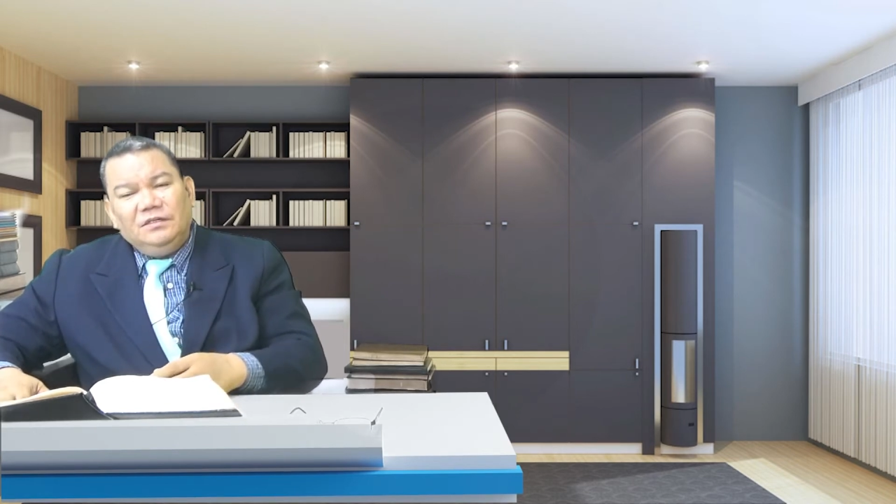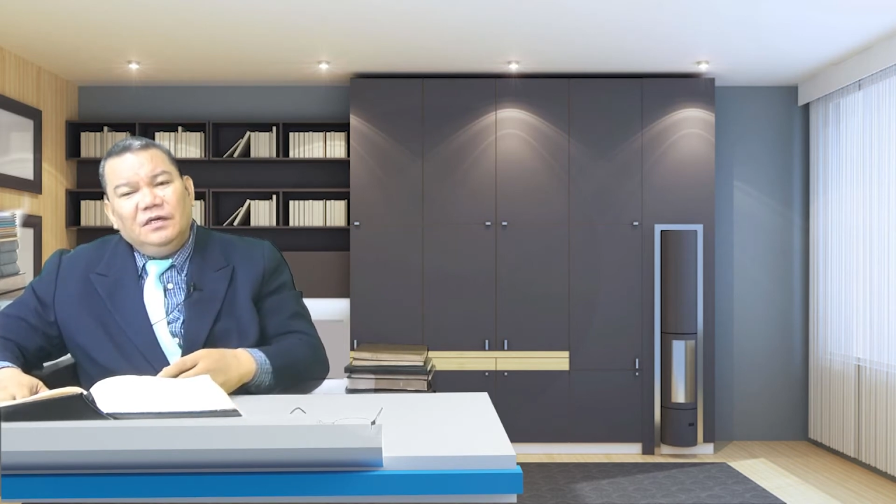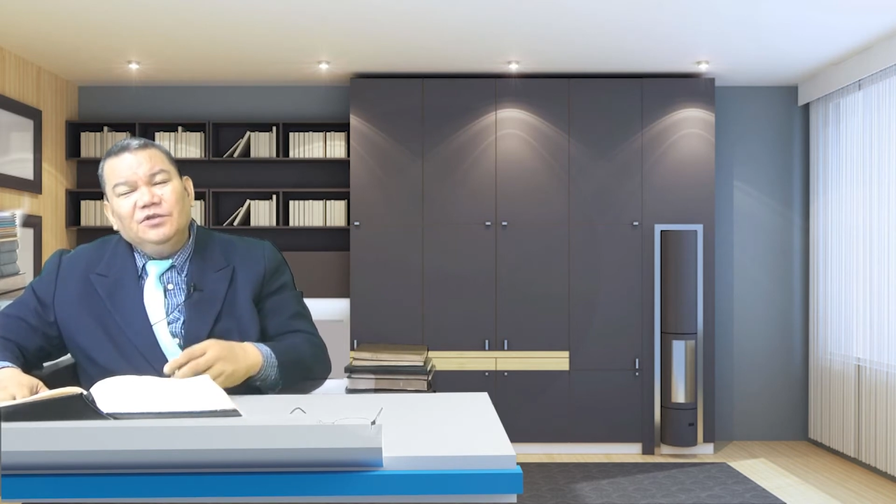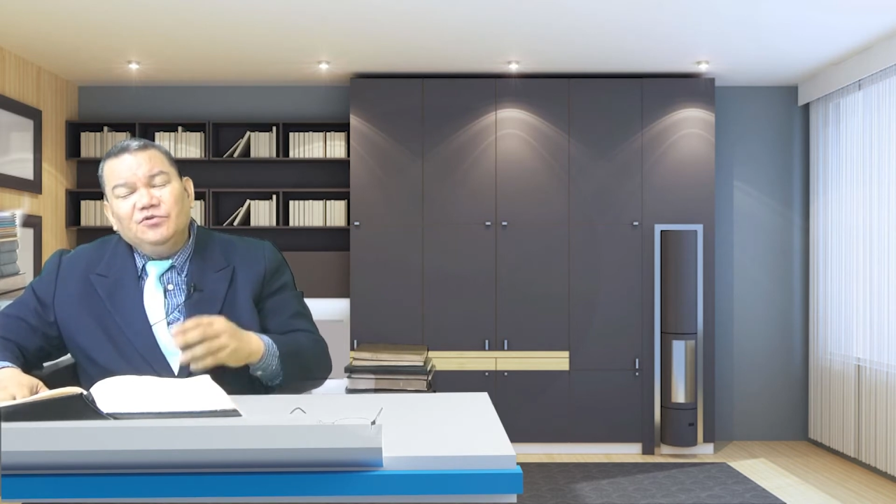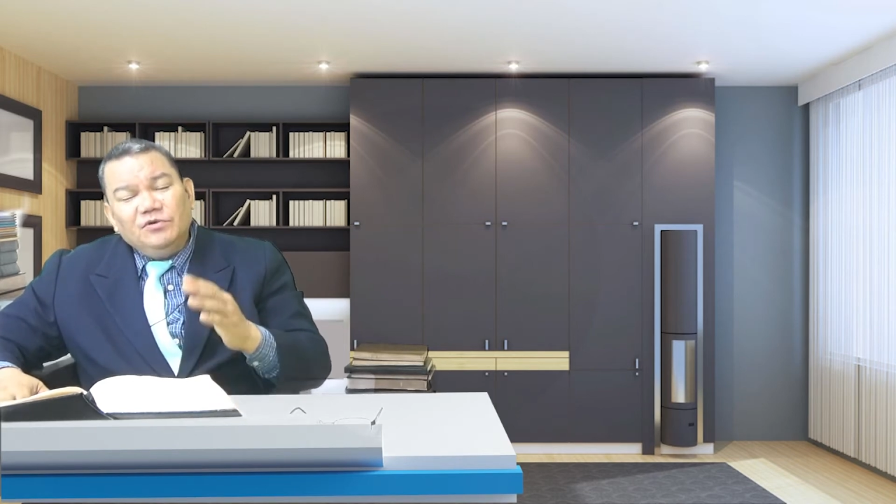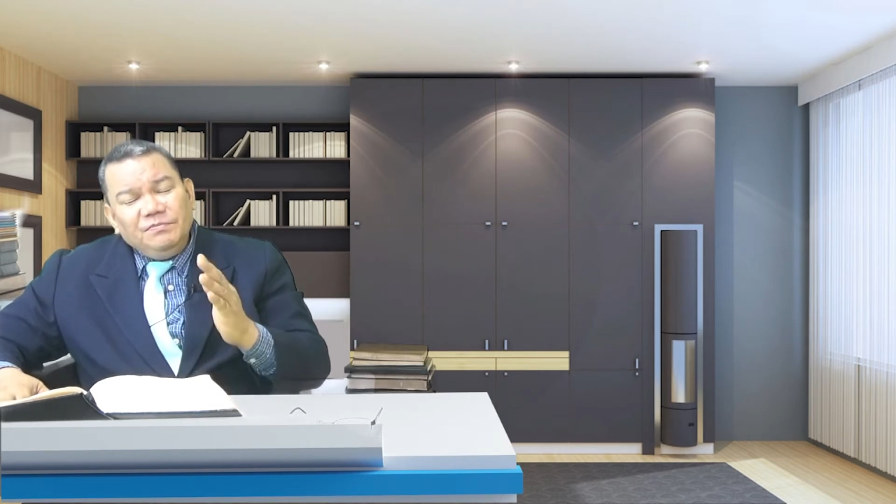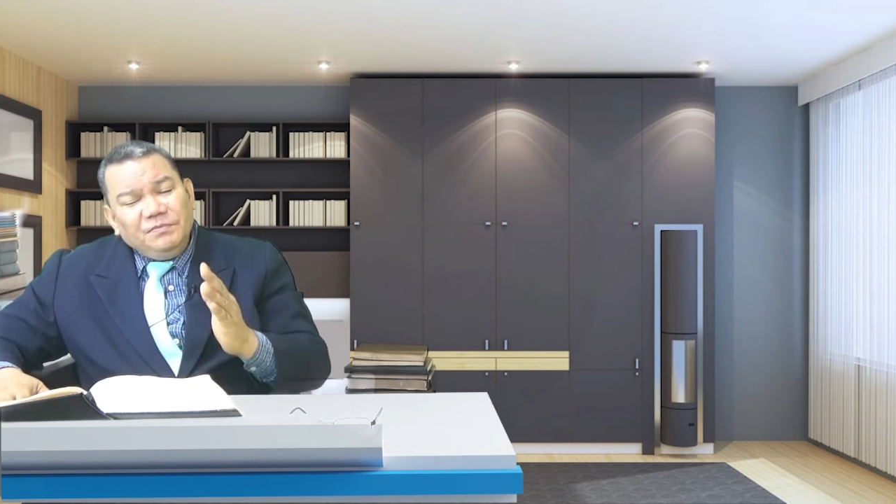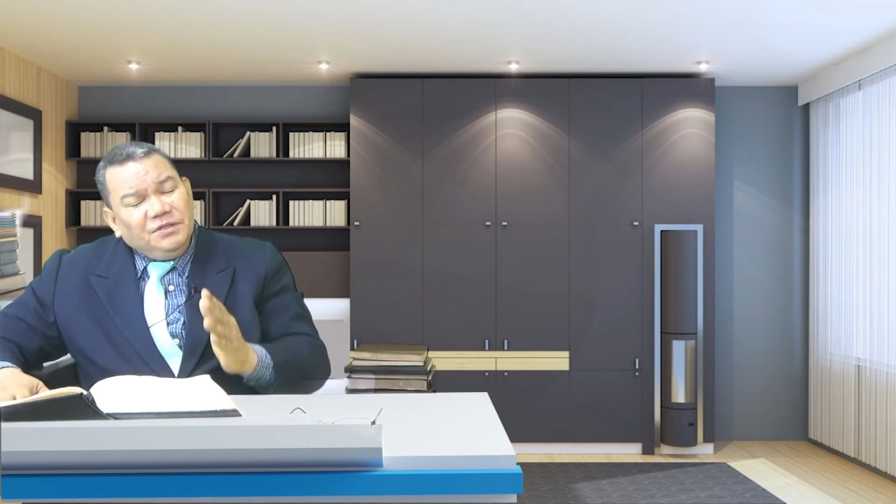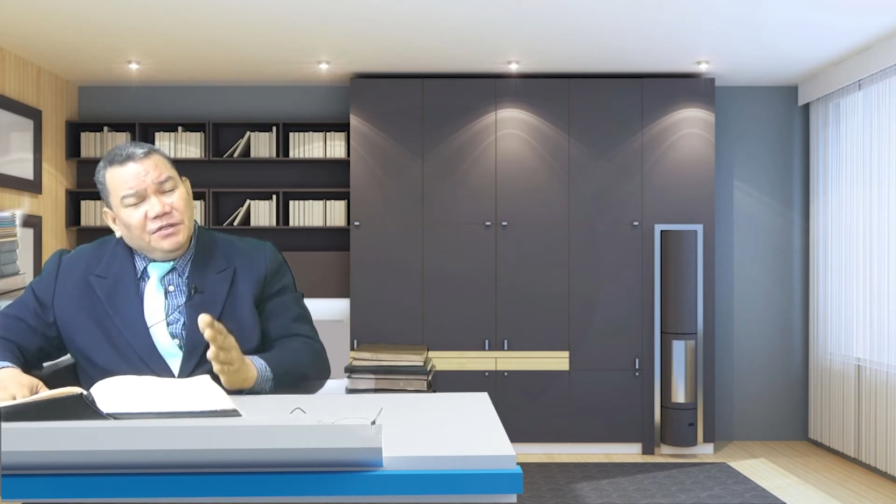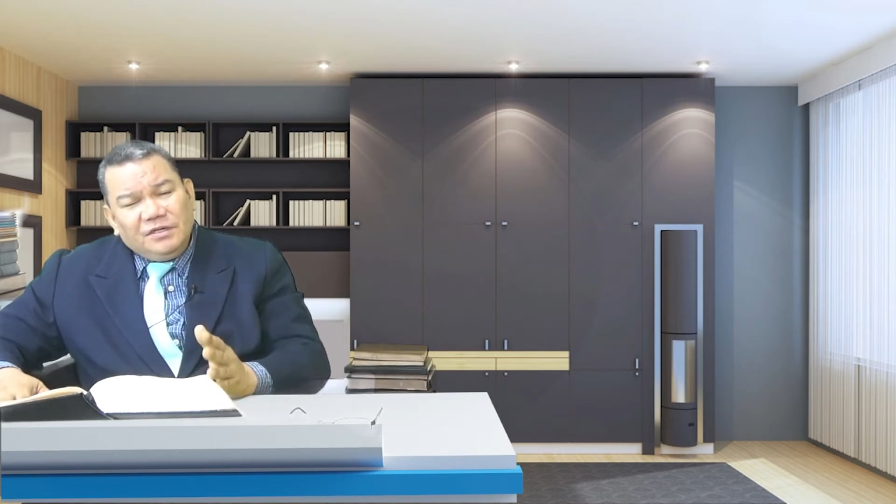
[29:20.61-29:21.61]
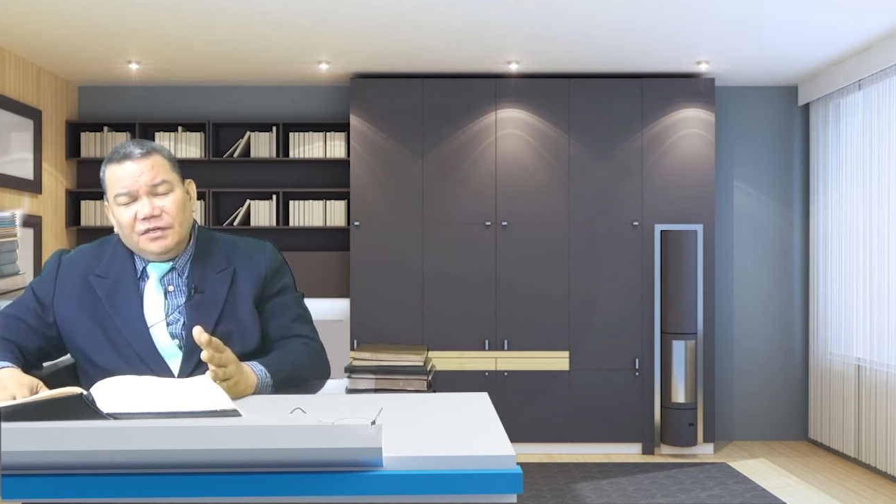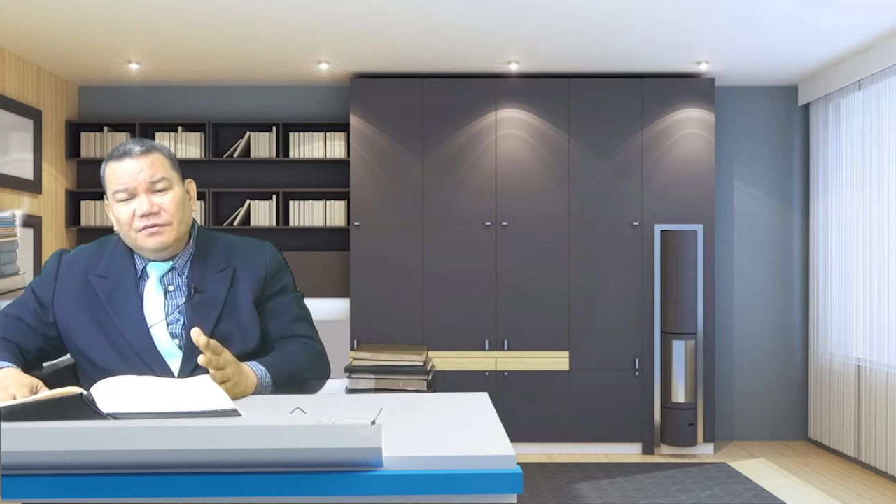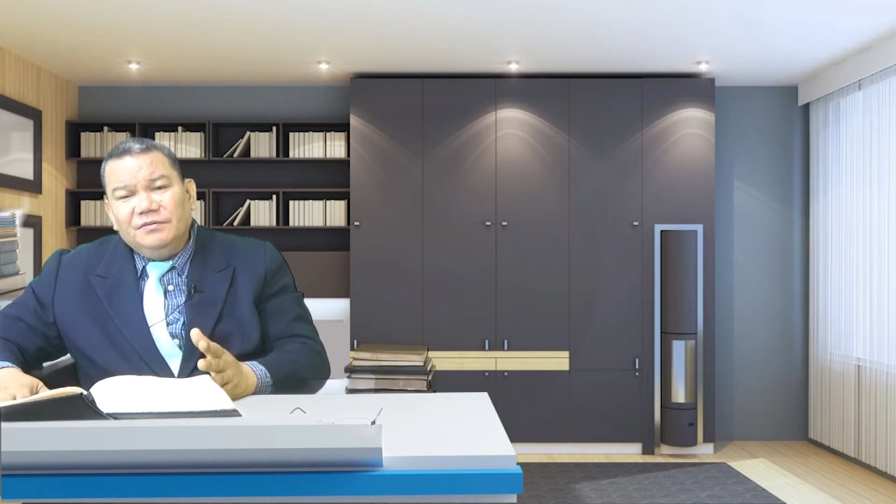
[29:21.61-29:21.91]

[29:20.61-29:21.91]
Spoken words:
And to repeat again,